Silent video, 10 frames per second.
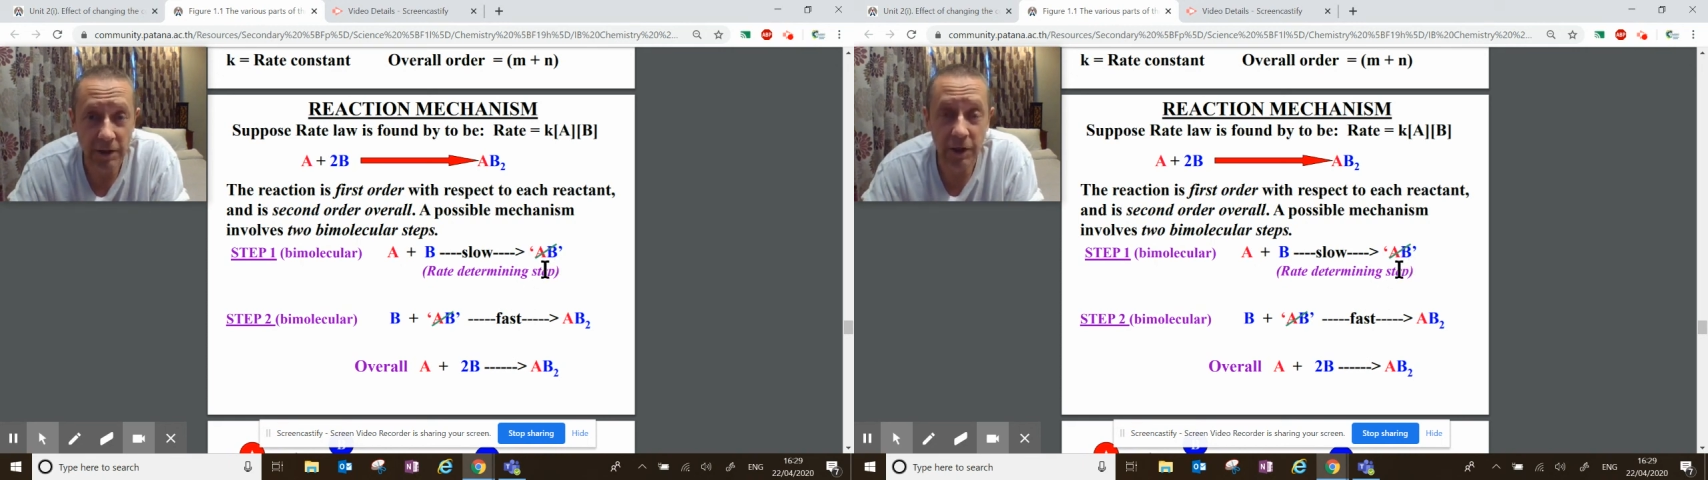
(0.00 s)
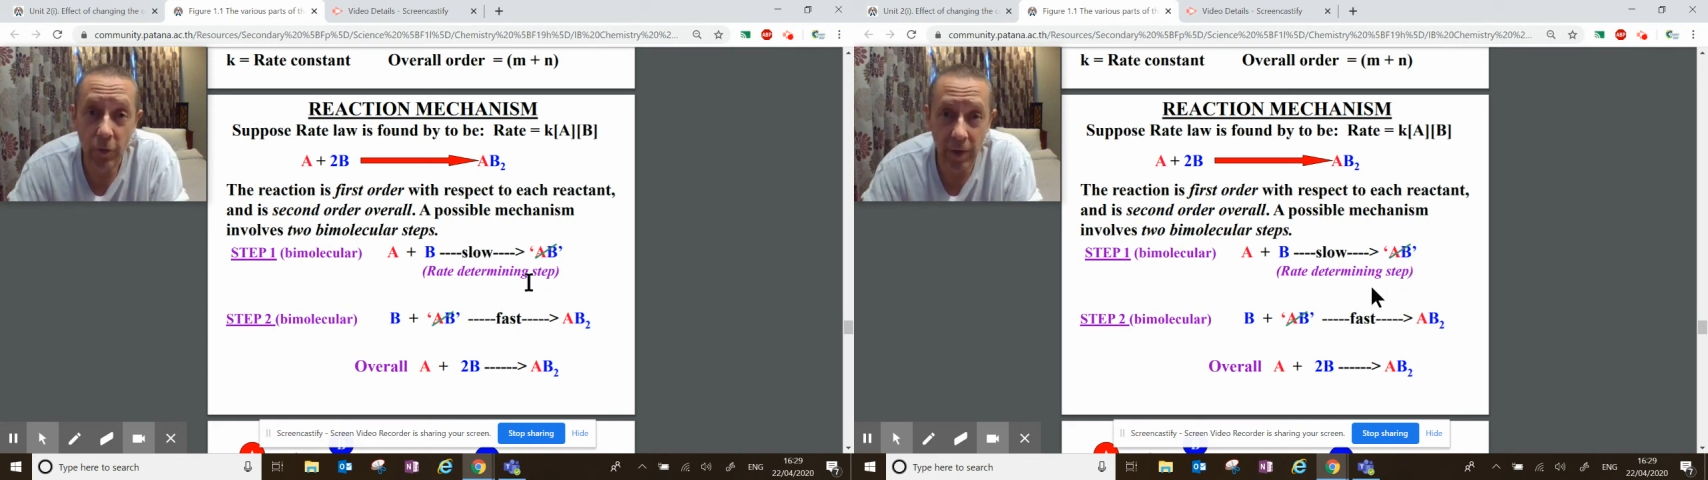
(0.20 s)

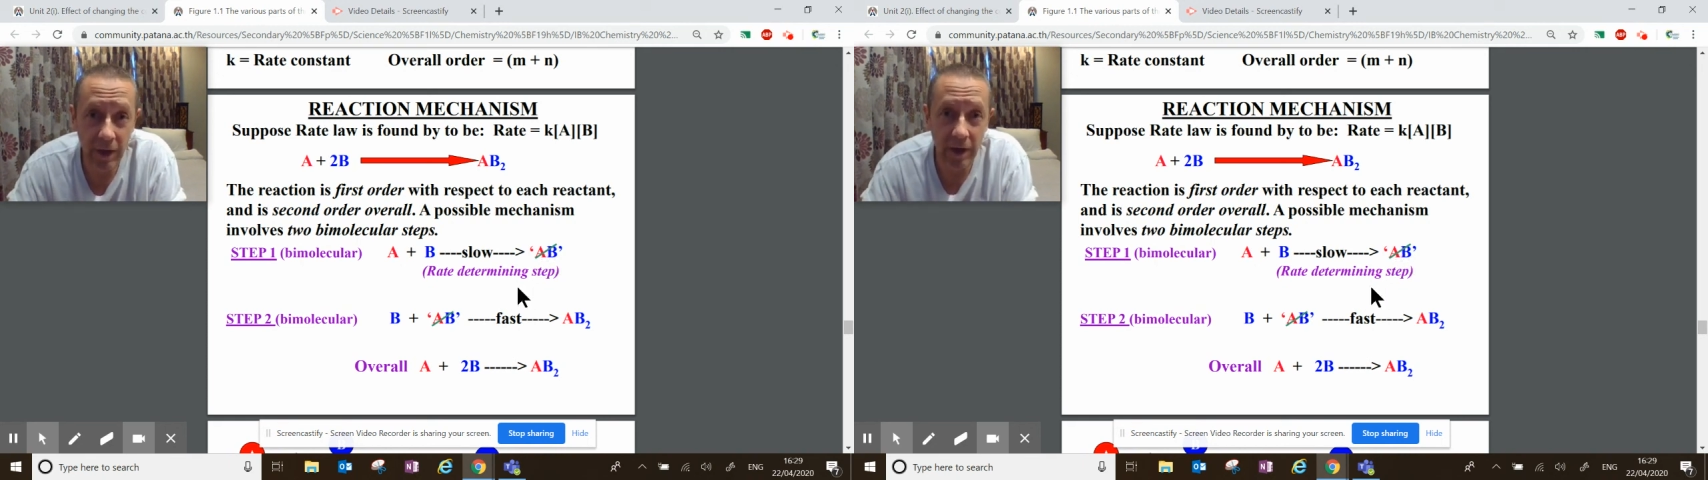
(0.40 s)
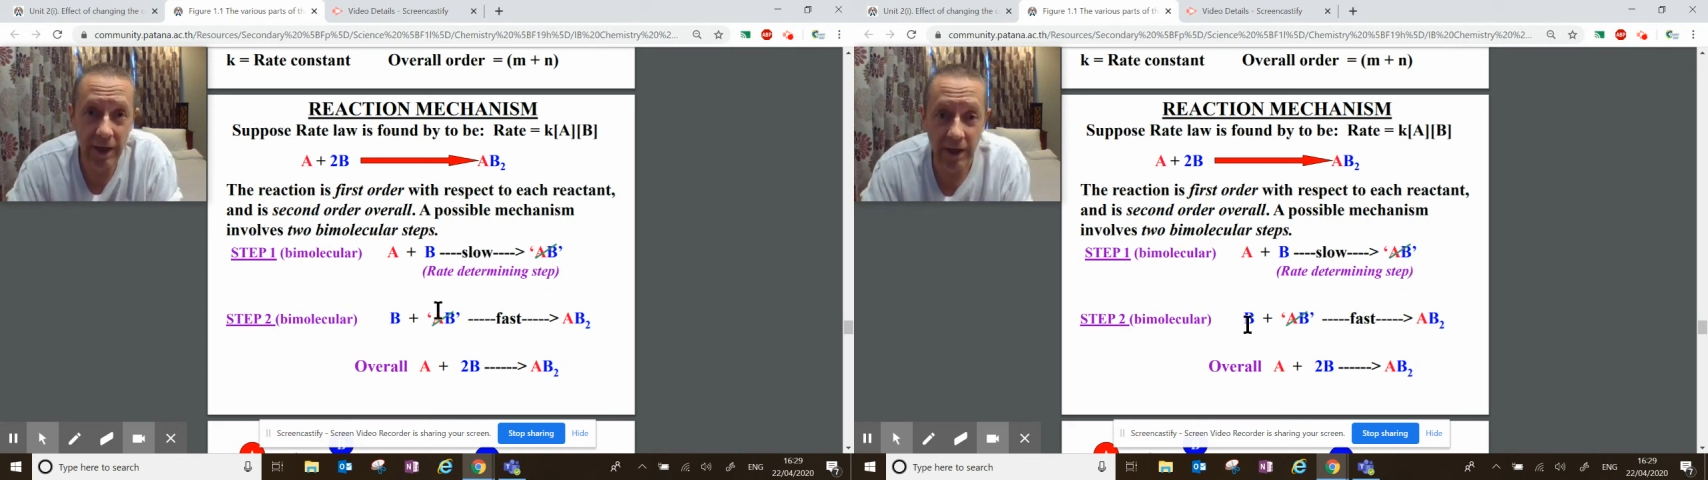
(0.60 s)
so we're
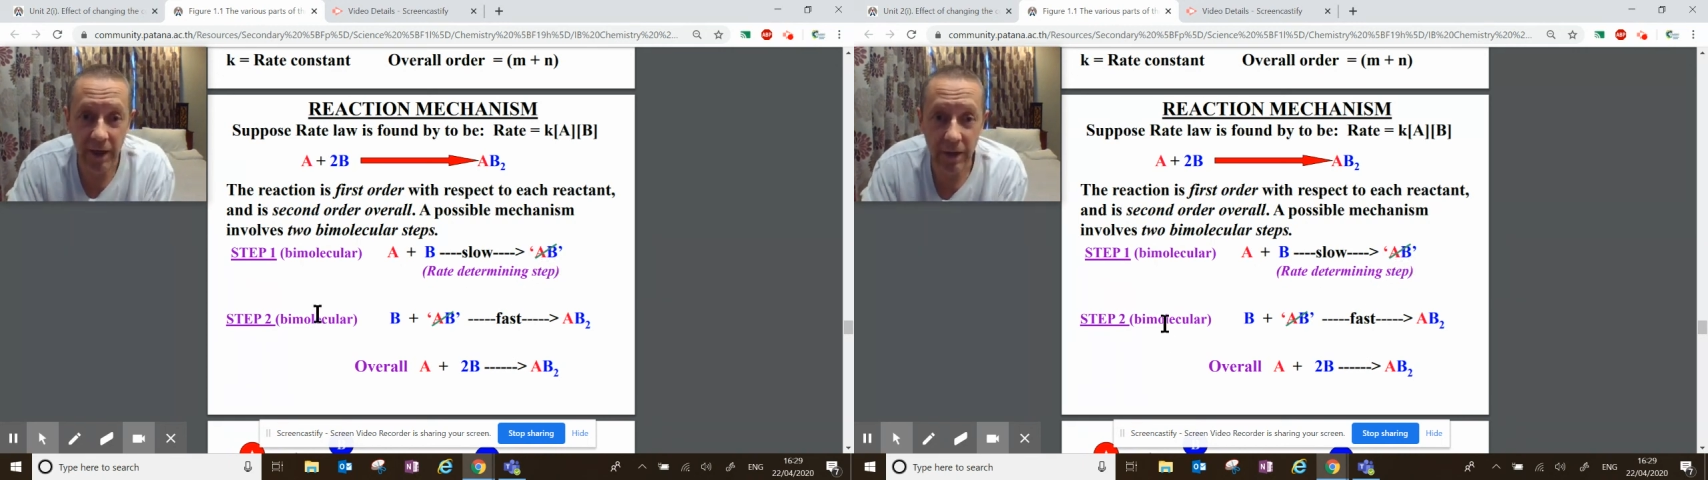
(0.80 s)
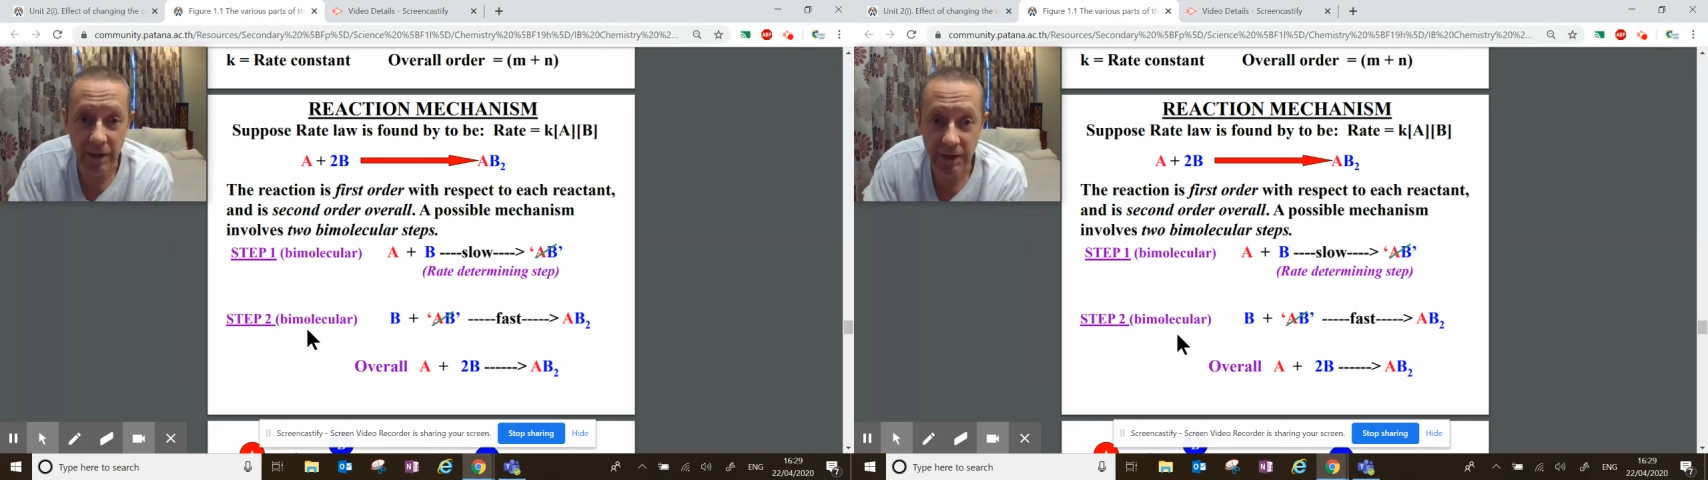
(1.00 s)
going to need
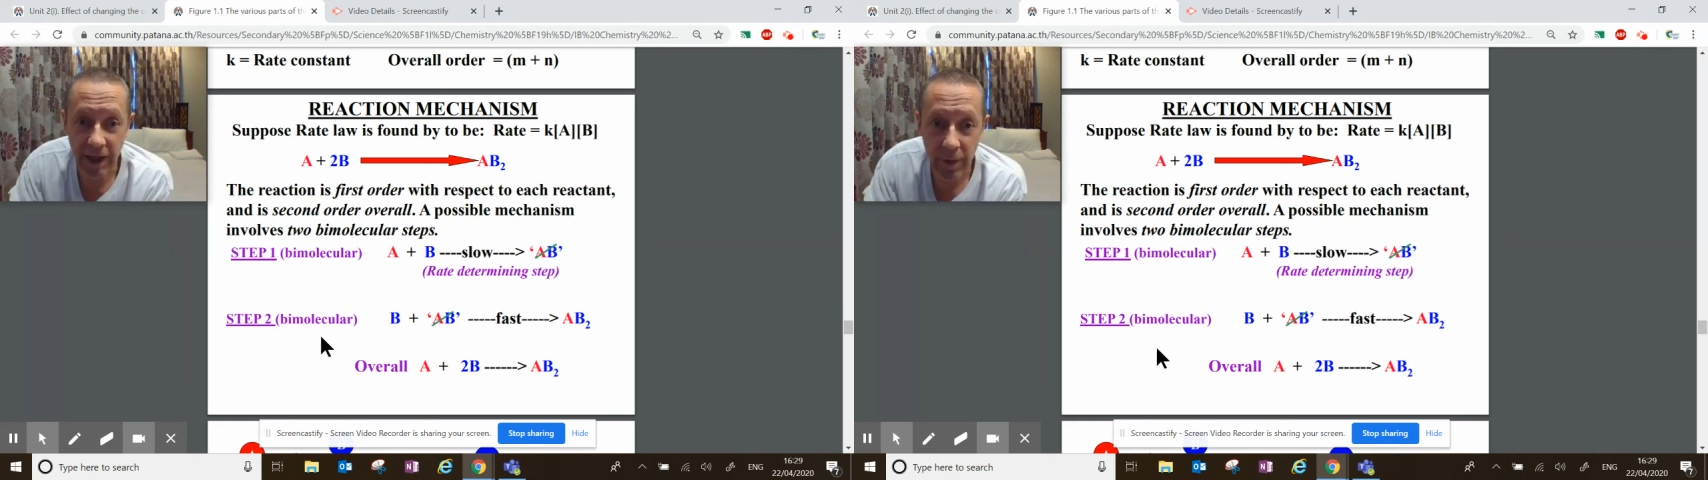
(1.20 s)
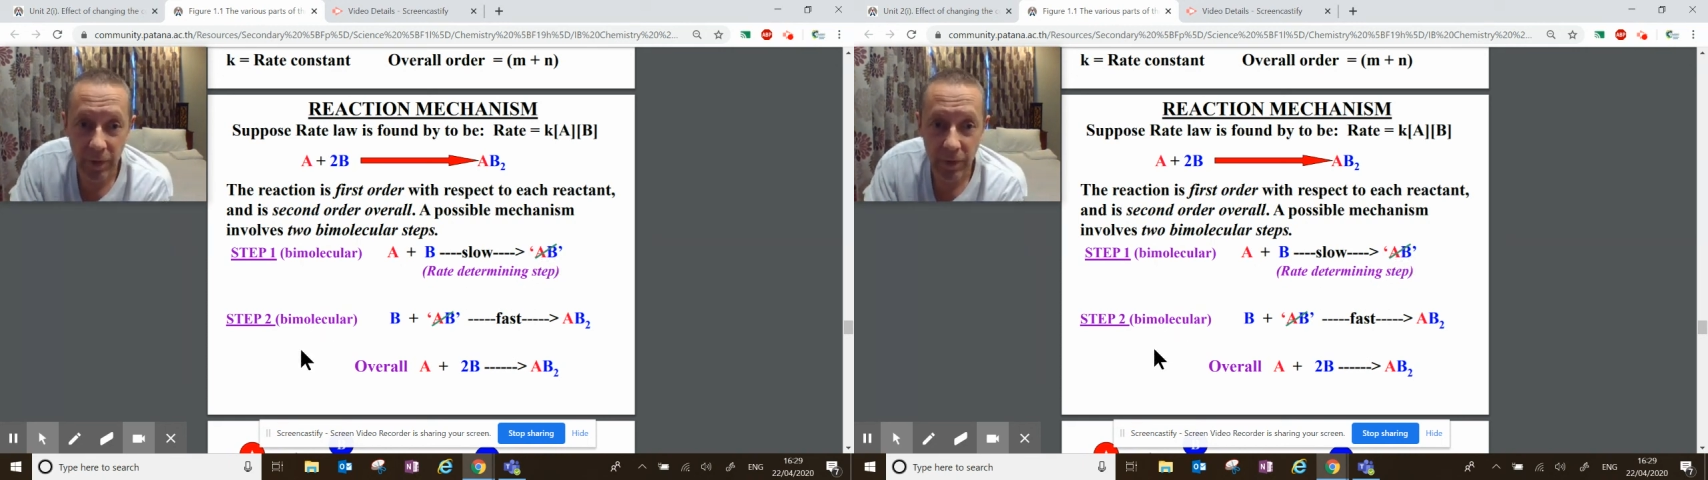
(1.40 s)
another
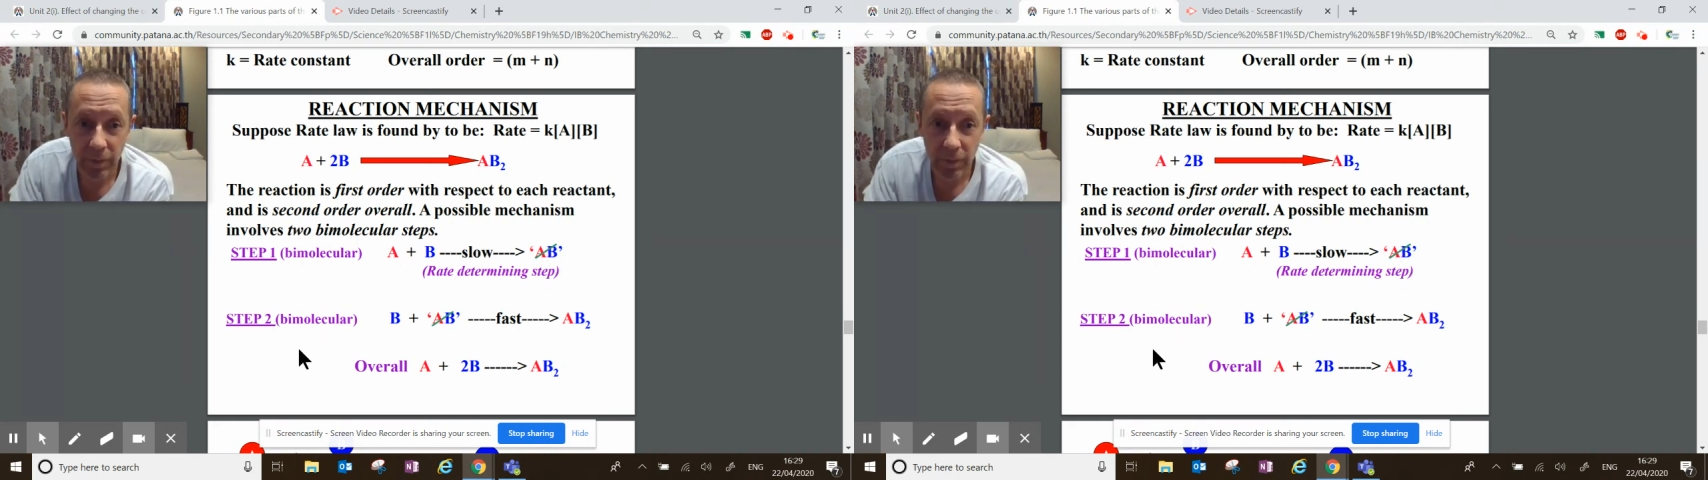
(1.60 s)
step.